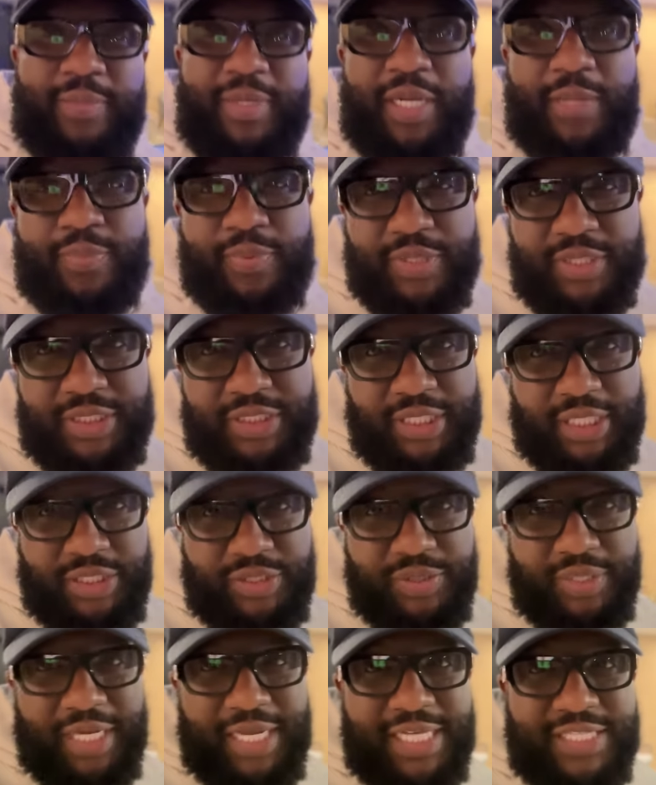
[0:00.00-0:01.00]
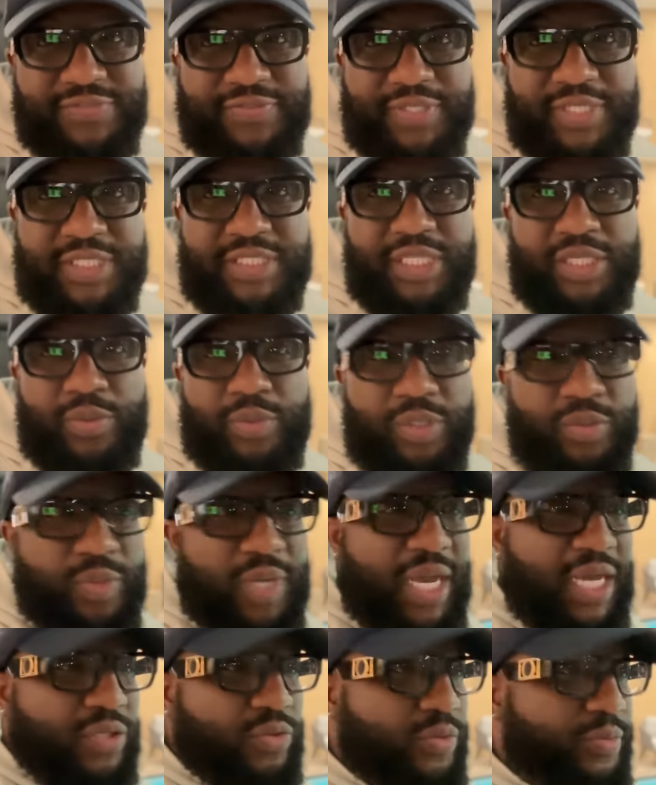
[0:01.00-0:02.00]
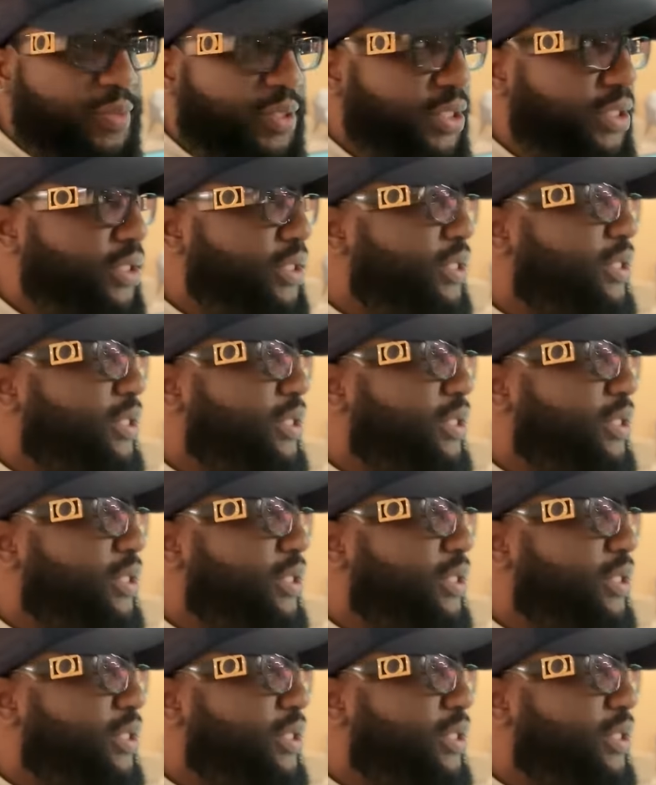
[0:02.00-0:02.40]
I appreciate you guys for continuing to rock with me.